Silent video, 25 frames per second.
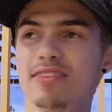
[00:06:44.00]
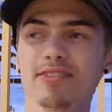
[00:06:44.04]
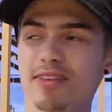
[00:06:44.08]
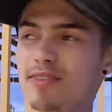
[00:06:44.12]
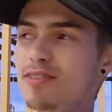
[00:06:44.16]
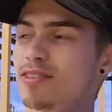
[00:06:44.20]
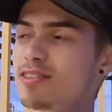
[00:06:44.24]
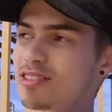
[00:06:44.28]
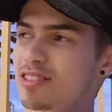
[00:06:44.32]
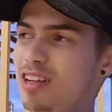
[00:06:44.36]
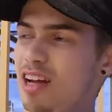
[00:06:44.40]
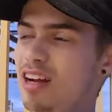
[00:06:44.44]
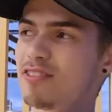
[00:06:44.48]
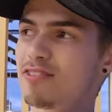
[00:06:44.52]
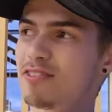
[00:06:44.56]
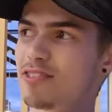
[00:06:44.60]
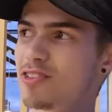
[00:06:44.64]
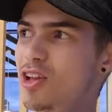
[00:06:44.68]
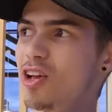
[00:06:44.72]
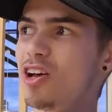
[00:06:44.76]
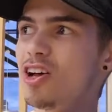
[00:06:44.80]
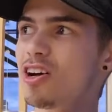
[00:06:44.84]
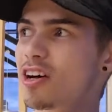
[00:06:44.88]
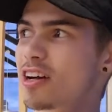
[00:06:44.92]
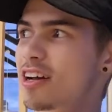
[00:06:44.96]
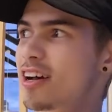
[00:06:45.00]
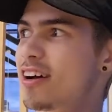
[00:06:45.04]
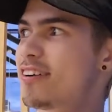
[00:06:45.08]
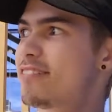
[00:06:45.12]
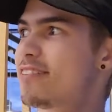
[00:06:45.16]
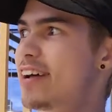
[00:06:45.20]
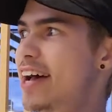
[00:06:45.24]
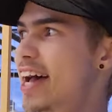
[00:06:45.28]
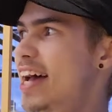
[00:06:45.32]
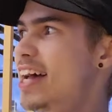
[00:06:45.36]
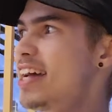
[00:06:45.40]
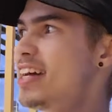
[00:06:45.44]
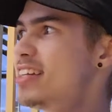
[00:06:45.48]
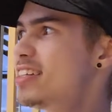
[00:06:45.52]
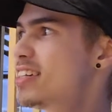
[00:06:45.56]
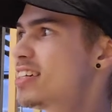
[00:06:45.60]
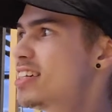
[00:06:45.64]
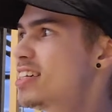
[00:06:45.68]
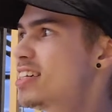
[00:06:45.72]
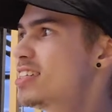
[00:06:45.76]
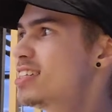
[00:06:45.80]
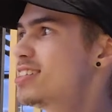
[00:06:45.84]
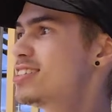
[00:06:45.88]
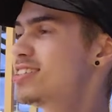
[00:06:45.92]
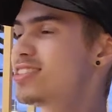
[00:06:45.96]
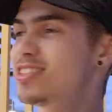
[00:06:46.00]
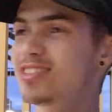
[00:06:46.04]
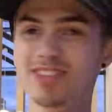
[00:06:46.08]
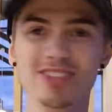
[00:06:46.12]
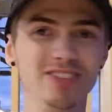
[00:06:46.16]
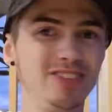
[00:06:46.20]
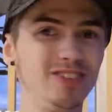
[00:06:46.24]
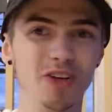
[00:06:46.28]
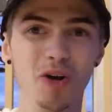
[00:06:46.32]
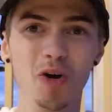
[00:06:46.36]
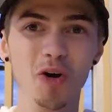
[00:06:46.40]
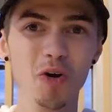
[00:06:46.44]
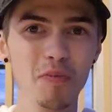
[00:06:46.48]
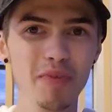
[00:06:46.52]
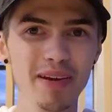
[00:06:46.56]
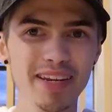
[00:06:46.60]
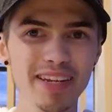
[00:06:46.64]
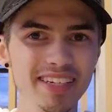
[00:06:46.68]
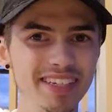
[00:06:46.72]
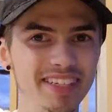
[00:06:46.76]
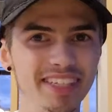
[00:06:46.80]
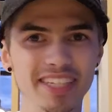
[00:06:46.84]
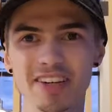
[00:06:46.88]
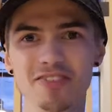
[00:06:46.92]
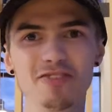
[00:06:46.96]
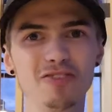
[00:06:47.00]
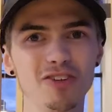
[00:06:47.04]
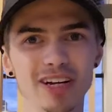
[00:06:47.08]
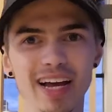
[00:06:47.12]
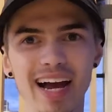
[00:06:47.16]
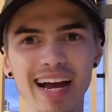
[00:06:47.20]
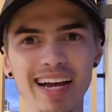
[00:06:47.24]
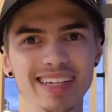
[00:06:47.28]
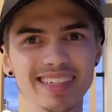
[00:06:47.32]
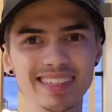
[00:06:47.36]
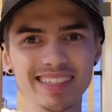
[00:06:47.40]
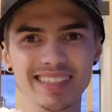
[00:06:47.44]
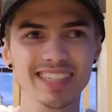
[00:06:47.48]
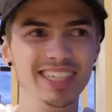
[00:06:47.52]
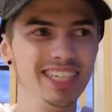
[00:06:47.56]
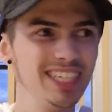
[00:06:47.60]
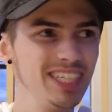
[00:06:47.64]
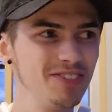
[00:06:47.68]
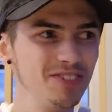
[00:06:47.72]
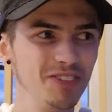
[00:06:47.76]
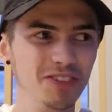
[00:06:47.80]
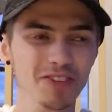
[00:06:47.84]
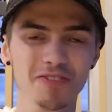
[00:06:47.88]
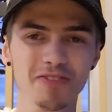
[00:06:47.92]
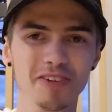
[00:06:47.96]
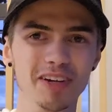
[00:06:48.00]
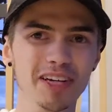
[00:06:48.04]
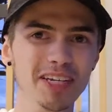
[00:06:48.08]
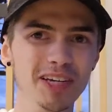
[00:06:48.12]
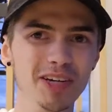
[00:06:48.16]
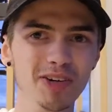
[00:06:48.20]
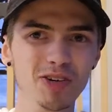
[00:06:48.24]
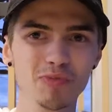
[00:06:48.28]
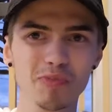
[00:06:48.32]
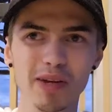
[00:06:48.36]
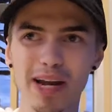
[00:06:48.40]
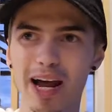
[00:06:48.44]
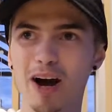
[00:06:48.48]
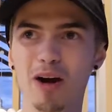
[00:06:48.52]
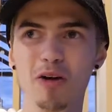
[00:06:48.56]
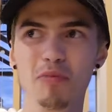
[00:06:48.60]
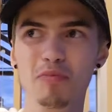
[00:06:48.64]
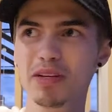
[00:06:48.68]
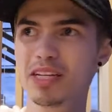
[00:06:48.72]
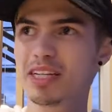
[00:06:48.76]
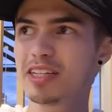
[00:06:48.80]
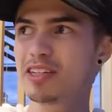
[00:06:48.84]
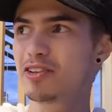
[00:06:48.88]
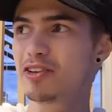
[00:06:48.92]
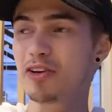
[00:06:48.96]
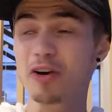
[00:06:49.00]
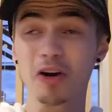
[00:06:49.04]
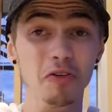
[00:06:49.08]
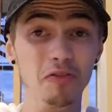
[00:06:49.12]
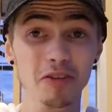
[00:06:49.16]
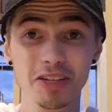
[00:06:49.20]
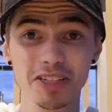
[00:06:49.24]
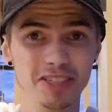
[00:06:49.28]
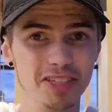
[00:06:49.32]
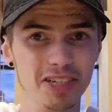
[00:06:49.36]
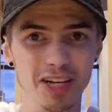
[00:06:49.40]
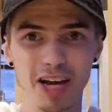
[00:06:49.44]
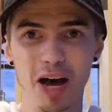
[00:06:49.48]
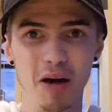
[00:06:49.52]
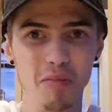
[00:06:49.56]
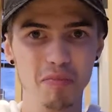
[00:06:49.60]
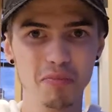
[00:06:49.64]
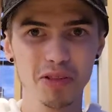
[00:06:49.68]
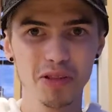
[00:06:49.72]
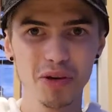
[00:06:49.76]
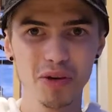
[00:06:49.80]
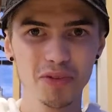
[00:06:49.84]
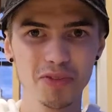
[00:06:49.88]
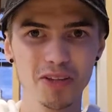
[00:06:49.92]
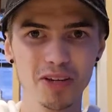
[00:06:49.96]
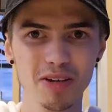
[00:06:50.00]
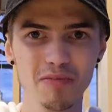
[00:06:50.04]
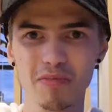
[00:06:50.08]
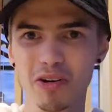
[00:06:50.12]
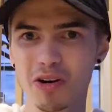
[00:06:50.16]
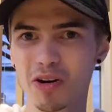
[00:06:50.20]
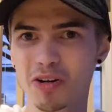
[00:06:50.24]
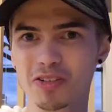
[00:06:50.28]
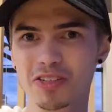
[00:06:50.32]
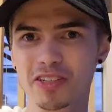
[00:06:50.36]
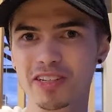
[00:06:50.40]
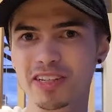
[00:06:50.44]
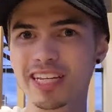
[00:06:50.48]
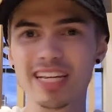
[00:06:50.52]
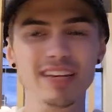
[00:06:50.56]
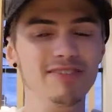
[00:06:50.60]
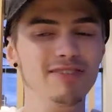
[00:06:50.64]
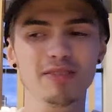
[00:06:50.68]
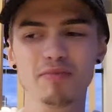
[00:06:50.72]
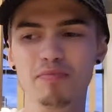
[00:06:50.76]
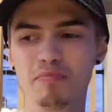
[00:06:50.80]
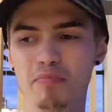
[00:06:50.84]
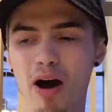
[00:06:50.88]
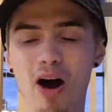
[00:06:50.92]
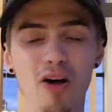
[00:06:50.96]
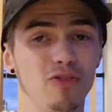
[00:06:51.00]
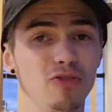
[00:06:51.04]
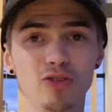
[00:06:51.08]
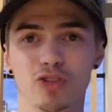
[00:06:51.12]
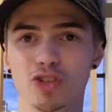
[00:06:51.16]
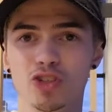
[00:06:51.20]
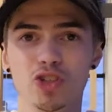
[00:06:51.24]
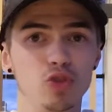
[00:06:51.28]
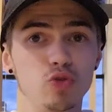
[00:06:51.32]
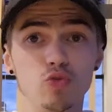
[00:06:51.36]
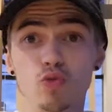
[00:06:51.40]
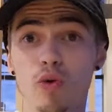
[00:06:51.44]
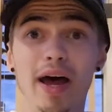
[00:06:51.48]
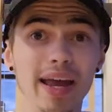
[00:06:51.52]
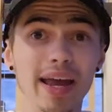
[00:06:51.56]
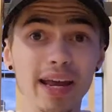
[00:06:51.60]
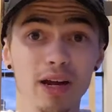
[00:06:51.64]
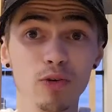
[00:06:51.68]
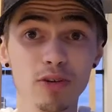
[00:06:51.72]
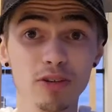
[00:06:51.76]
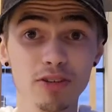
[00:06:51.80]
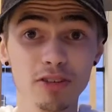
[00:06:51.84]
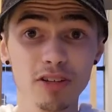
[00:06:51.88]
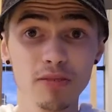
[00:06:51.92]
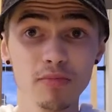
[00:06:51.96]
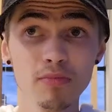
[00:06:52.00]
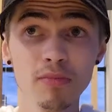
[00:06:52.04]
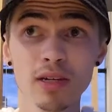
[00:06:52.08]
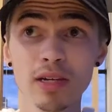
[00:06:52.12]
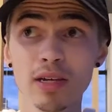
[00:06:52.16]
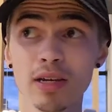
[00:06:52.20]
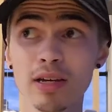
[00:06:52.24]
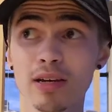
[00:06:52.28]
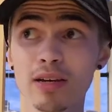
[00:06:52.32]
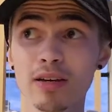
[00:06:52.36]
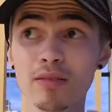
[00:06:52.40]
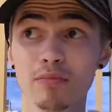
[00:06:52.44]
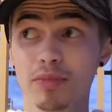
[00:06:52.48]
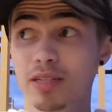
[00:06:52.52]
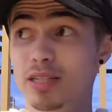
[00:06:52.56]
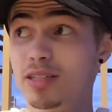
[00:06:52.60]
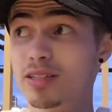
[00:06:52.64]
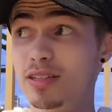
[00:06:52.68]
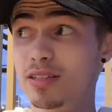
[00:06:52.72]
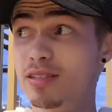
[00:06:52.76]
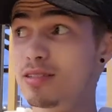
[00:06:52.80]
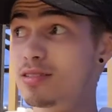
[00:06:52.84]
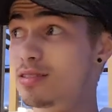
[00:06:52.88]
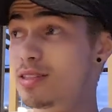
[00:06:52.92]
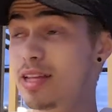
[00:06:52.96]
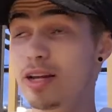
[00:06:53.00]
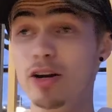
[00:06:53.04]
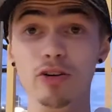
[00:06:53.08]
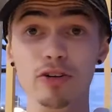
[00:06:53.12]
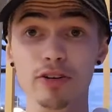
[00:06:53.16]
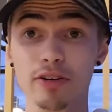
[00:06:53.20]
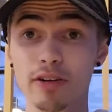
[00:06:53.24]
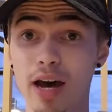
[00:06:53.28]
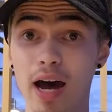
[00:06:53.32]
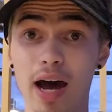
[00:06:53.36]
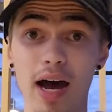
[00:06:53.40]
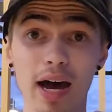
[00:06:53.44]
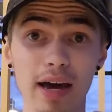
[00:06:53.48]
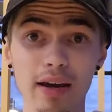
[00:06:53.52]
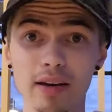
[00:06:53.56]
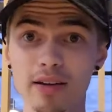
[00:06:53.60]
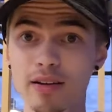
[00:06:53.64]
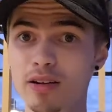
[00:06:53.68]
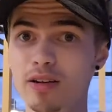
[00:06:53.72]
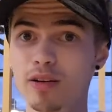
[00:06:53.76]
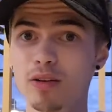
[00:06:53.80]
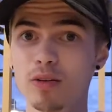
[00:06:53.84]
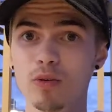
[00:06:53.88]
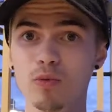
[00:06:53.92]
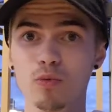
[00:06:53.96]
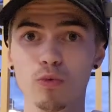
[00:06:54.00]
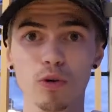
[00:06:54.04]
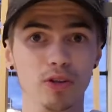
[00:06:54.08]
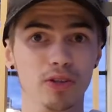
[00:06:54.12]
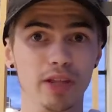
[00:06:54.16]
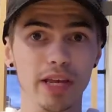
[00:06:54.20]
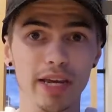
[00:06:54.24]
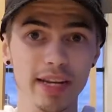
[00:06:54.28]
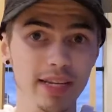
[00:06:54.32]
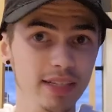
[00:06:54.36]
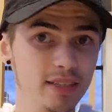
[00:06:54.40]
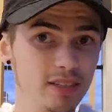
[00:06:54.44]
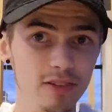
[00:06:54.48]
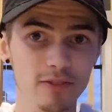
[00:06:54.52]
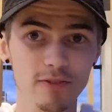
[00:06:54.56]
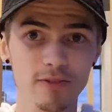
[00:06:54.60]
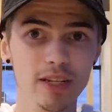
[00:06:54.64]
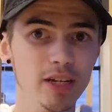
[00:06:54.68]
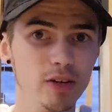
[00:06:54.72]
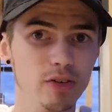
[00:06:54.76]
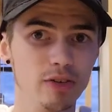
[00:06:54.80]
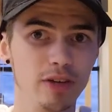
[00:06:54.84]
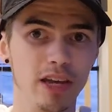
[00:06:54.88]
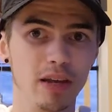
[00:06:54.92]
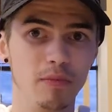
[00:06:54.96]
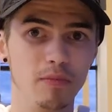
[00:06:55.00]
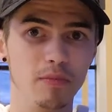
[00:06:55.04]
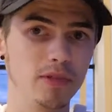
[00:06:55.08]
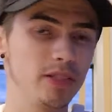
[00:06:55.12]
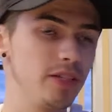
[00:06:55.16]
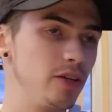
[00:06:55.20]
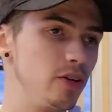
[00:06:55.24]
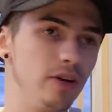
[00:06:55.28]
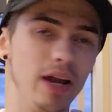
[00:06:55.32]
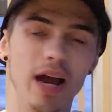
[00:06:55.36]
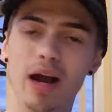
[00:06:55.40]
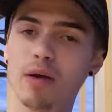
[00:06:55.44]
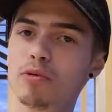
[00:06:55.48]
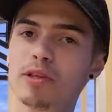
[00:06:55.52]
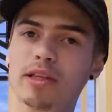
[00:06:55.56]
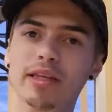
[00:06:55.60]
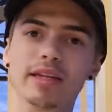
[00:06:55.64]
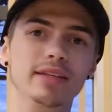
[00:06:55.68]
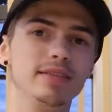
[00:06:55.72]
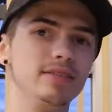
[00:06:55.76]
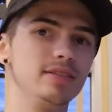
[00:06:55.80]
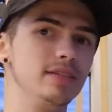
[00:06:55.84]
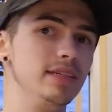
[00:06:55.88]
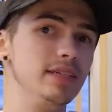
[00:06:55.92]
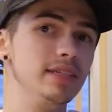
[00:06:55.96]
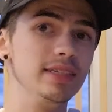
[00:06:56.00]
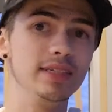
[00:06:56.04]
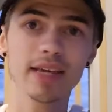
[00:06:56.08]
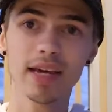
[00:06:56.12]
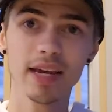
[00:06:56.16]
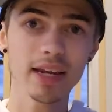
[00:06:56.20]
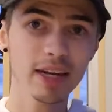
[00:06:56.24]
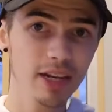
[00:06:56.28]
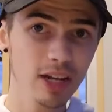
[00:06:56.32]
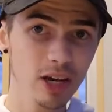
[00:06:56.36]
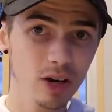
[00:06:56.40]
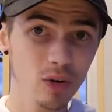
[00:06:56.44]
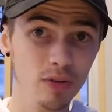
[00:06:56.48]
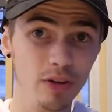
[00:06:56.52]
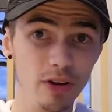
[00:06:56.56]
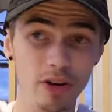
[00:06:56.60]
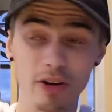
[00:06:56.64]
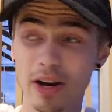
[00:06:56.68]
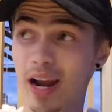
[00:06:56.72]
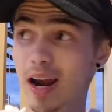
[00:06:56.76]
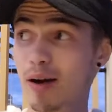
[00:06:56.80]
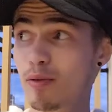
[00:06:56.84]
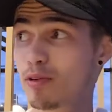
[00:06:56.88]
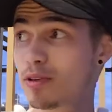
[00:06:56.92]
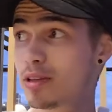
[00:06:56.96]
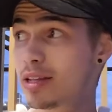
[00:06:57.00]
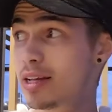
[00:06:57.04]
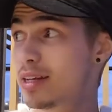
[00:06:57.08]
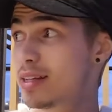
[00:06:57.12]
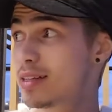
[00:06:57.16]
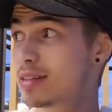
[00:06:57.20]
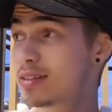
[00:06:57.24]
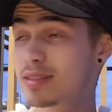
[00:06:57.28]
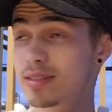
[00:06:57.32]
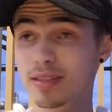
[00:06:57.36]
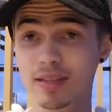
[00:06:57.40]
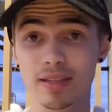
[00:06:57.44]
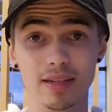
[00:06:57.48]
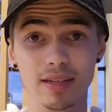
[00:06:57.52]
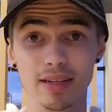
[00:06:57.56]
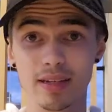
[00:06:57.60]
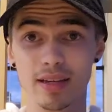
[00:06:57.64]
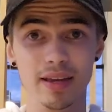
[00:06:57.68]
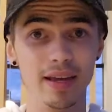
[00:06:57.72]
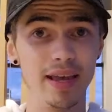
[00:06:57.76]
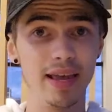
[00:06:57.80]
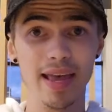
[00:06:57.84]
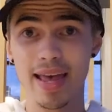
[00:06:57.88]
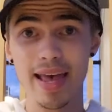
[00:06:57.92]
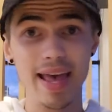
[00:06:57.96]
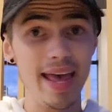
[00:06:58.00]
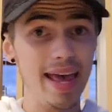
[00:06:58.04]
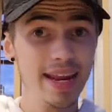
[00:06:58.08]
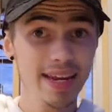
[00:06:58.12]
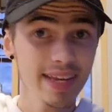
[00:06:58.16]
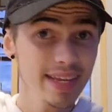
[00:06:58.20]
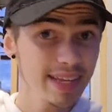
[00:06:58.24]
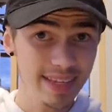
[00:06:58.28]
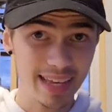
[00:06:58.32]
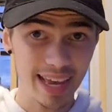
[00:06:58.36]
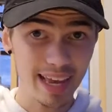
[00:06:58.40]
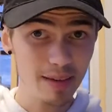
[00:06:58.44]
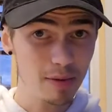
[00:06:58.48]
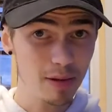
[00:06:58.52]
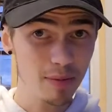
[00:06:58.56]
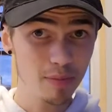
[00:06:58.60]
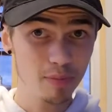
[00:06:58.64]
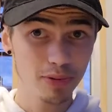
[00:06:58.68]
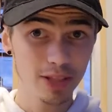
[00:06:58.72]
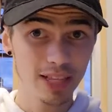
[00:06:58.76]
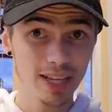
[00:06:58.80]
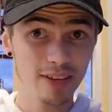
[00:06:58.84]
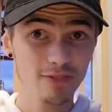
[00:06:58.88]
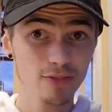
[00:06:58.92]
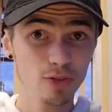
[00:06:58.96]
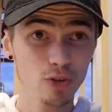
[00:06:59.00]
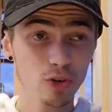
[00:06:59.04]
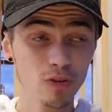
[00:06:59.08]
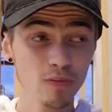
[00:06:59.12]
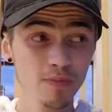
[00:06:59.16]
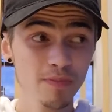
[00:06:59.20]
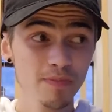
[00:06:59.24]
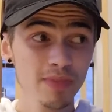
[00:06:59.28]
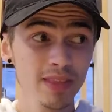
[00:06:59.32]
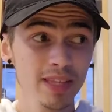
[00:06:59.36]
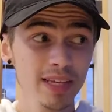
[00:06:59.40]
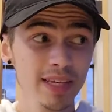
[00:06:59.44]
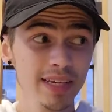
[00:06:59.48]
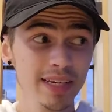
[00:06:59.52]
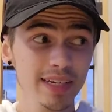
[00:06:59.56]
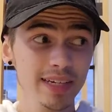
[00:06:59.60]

And even if it's not a vlog, I've had so many different ideas for videos, but I would be nervous to upload them or to even bother trying with them because they're not related to video games. They're not related to Nintendo. They're not related to any gaming platform.